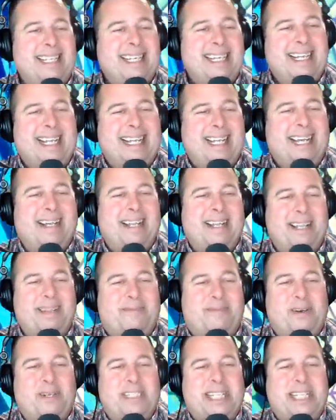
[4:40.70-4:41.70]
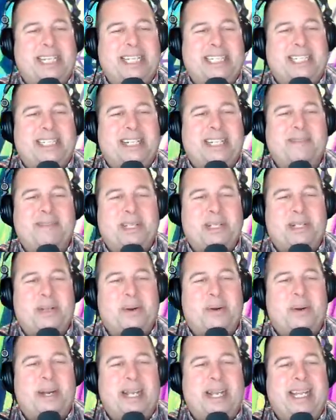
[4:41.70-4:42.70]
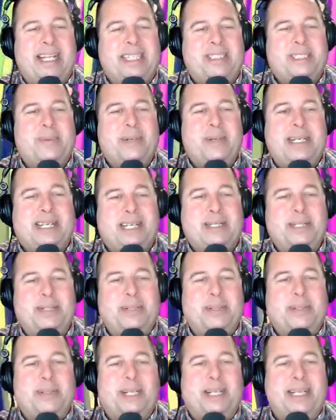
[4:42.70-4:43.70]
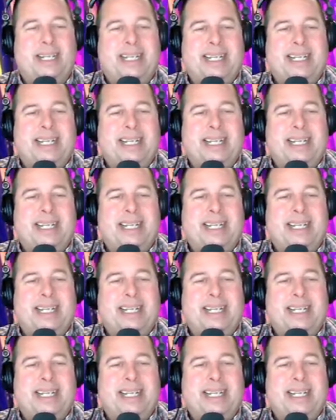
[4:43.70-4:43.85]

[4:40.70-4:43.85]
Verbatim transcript: Uh, the first edition of the story to include